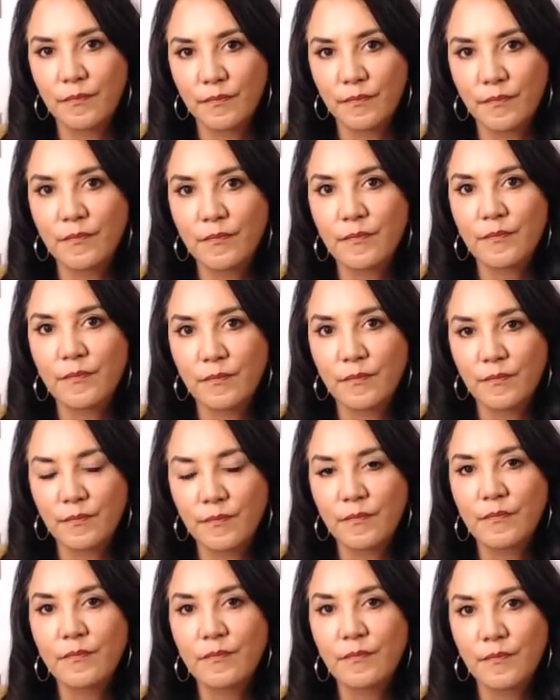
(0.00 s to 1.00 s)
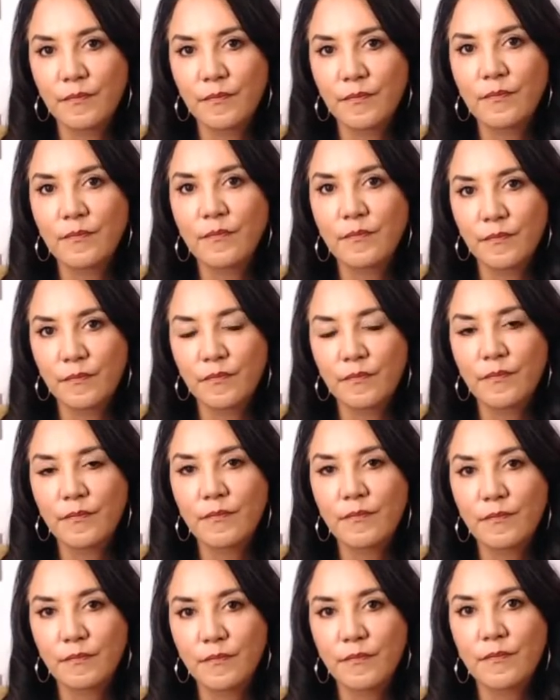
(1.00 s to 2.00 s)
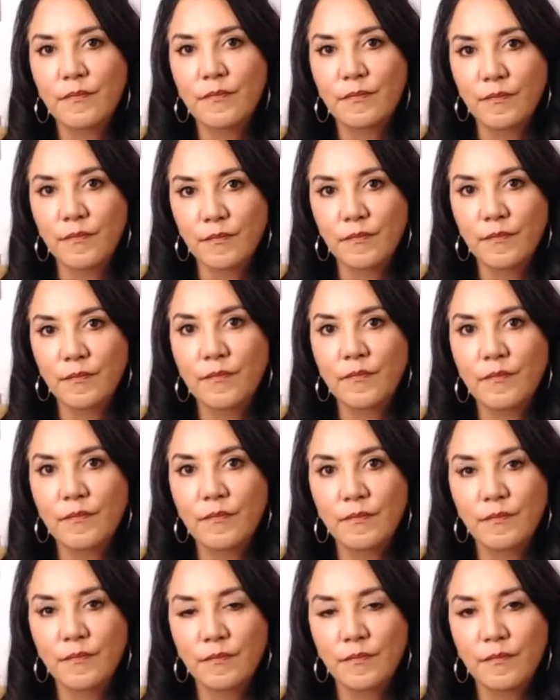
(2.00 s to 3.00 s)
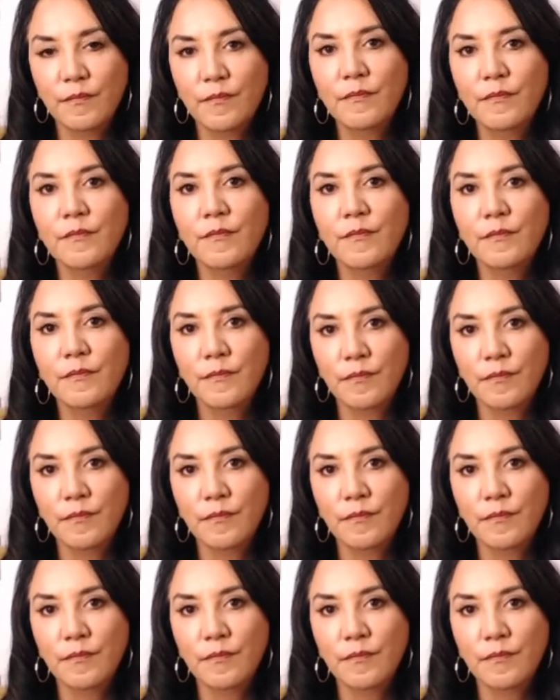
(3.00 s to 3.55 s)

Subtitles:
(not speaking)